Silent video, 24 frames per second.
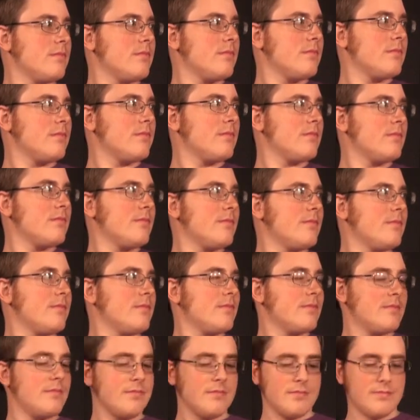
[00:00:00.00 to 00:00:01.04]

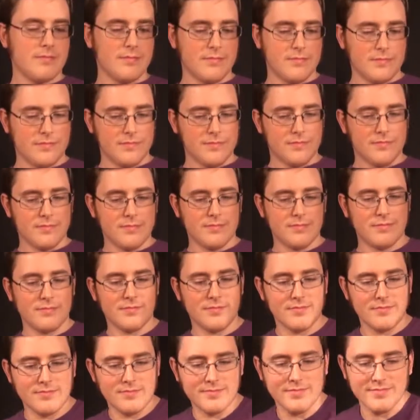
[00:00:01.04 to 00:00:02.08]

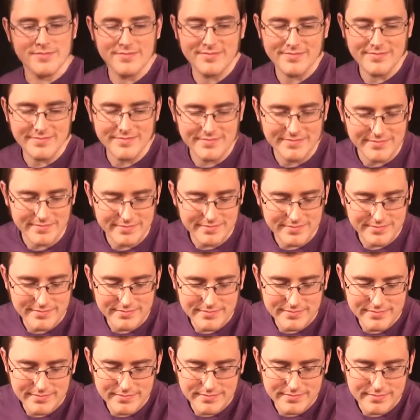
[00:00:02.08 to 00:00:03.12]

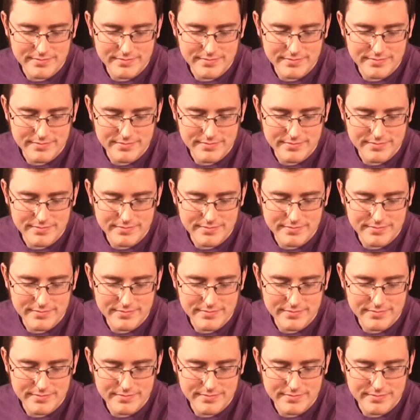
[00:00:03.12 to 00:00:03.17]
The person shown says nothing.